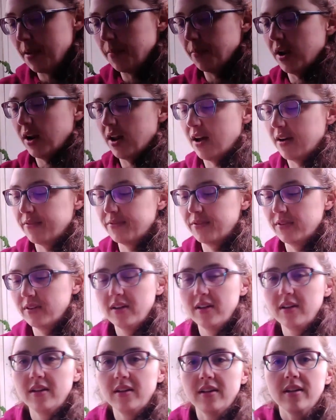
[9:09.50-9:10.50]
came right off.
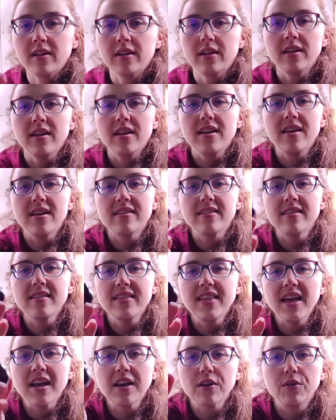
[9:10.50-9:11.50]

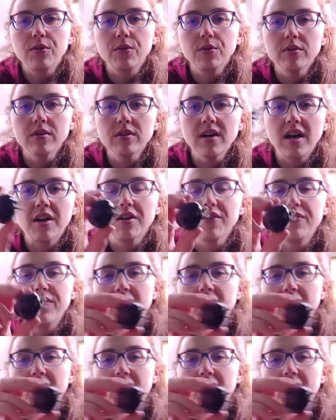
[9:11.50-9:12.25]
Isn't that cool? I don't know